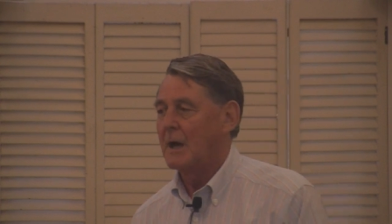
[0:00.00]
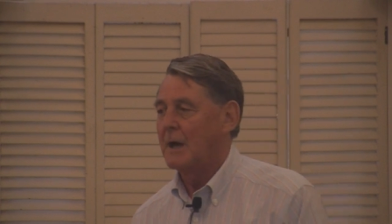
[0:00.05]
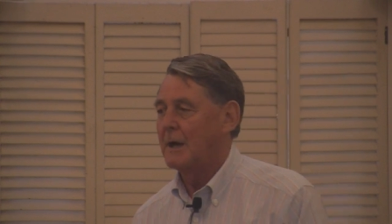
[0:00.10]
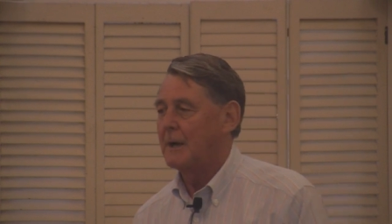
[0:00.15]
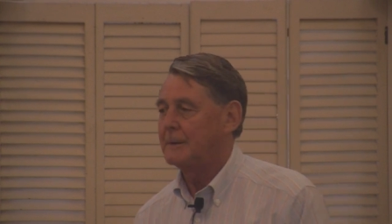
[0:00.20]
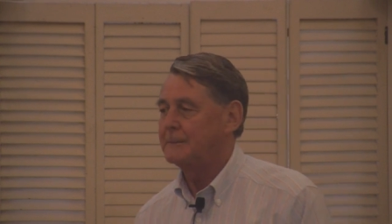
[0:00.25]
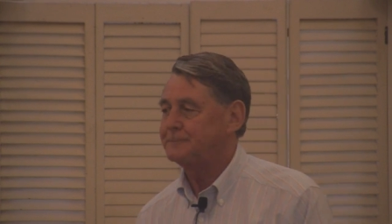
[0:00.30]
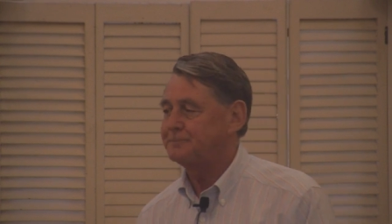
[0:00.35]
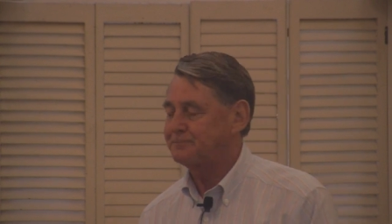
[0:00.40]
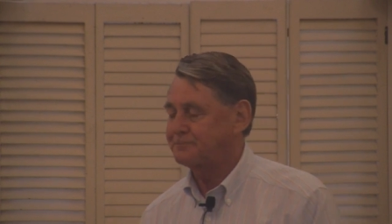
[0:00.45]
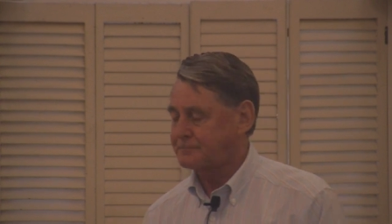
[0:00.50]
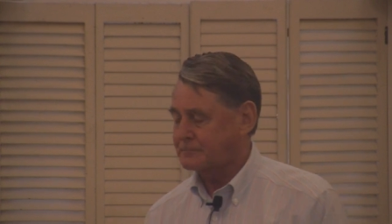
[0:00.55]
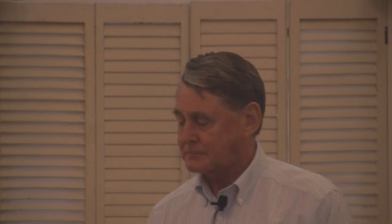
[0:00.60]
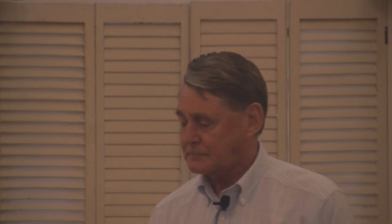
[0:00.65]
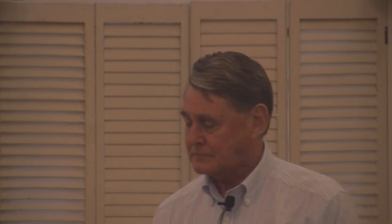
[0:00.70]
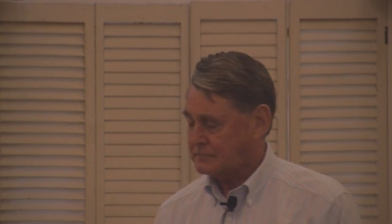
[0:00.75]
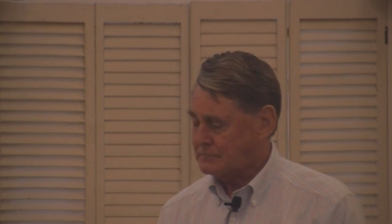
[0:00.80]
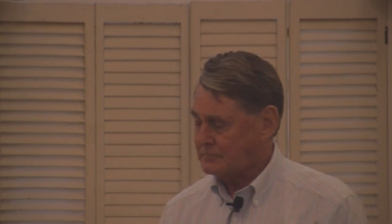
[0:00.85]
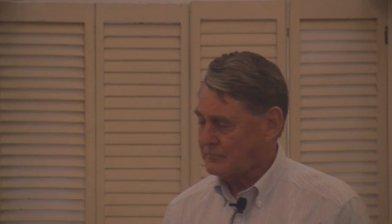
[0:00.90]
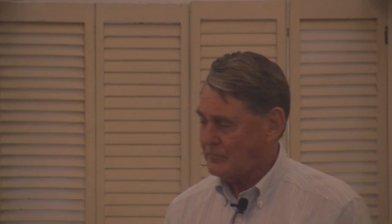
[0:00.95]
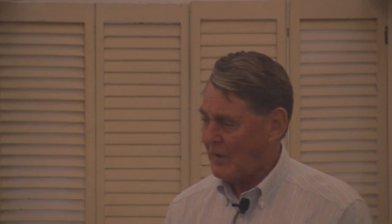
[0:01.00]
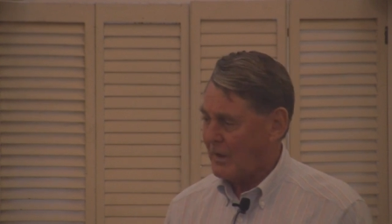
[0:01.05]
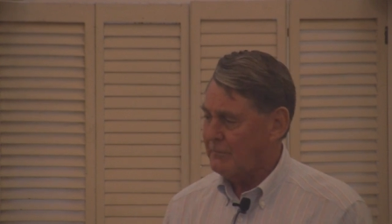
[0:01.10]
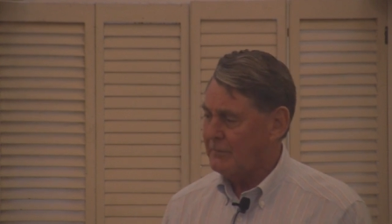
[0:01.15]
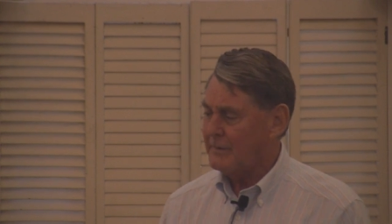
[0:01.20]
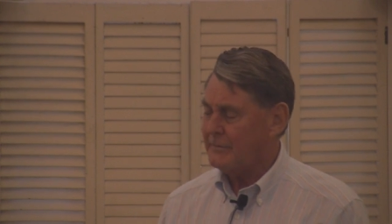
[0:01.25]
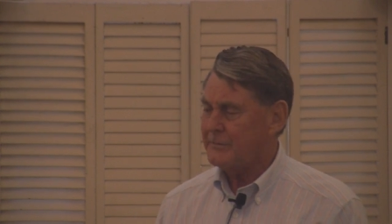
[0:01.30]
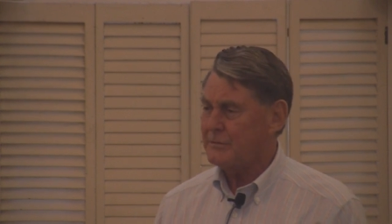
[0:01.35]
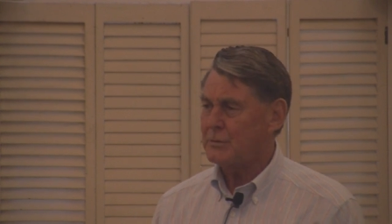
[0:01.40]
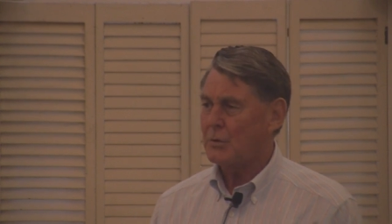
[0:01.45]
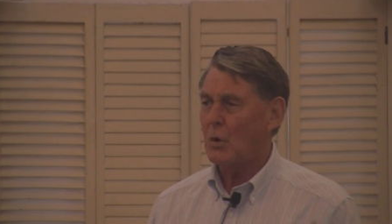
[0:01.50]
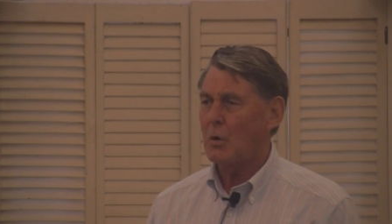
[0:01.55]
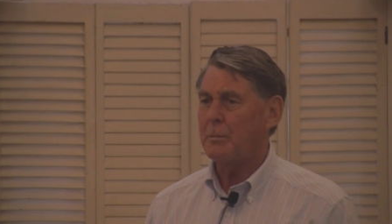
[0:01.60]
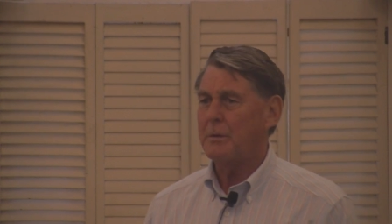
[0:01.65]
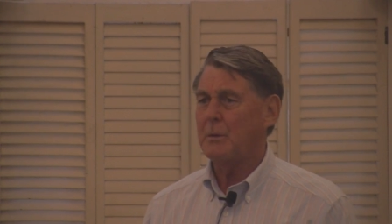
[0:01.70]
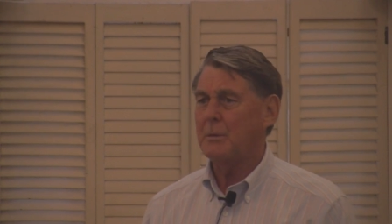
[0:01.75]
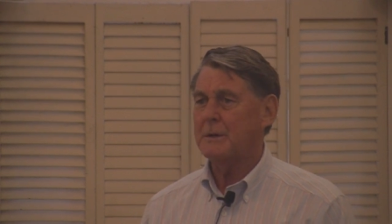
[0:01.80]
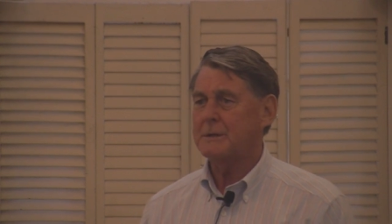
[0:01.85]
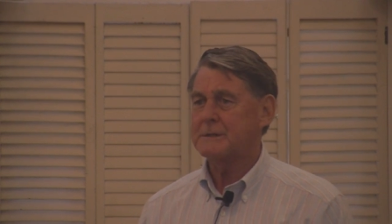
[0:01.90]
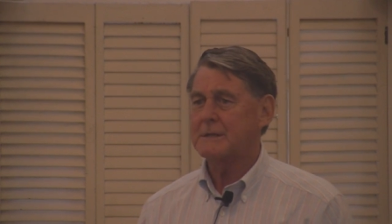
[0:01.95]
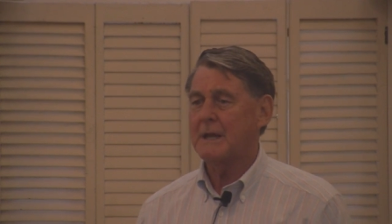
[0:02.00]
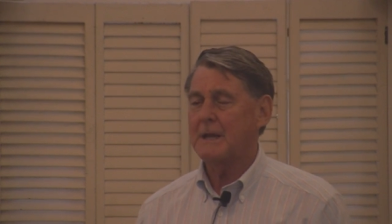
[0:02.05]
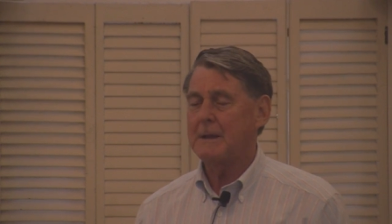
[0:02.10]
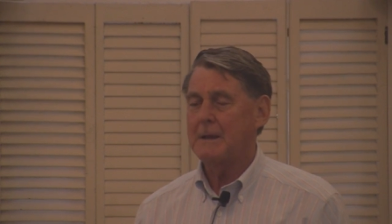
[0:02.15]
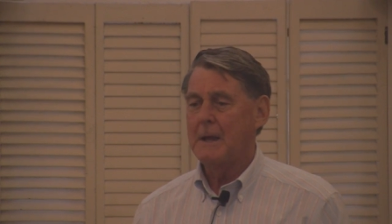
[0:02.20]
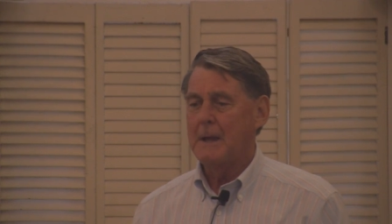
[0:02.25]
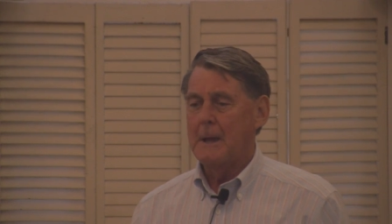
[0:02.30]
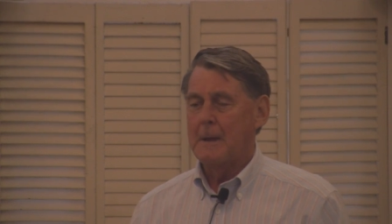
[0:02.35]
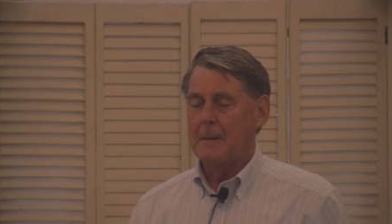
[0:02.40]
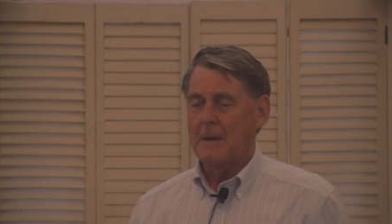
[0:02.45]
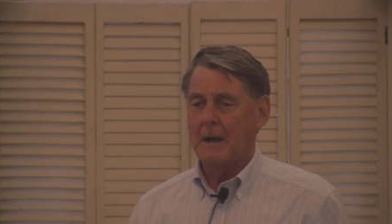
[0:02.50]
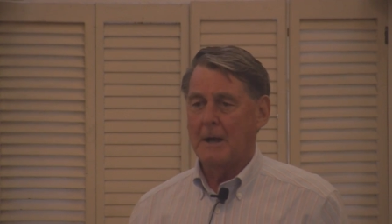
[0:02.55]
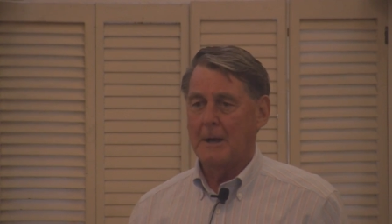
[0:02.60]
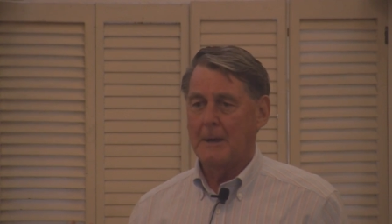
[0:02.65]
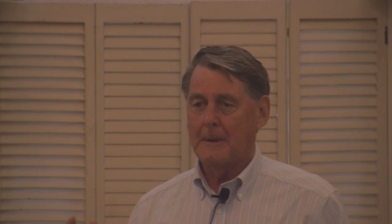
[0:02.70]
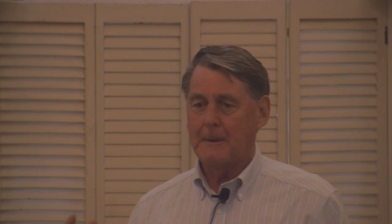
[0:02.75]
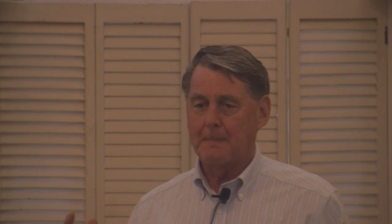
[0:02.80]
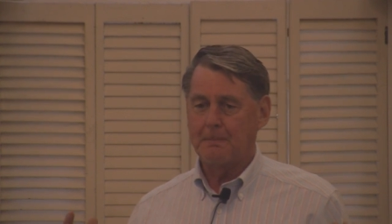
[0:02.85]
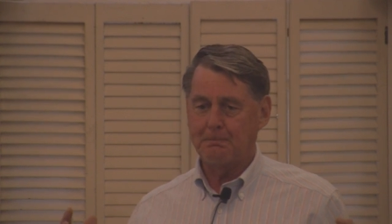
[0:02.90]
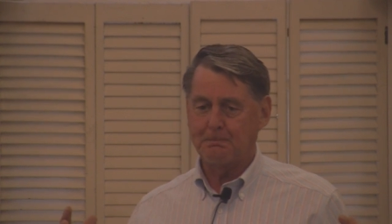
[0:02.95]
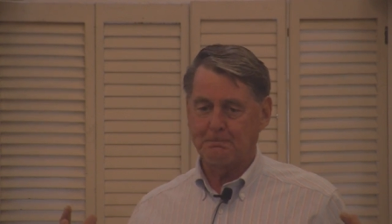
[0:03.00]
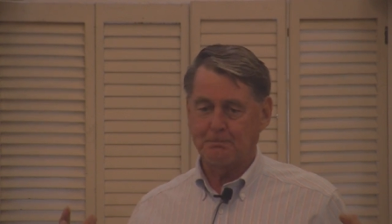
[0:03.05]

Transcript: Um, Bethlehem Toby was a, uh,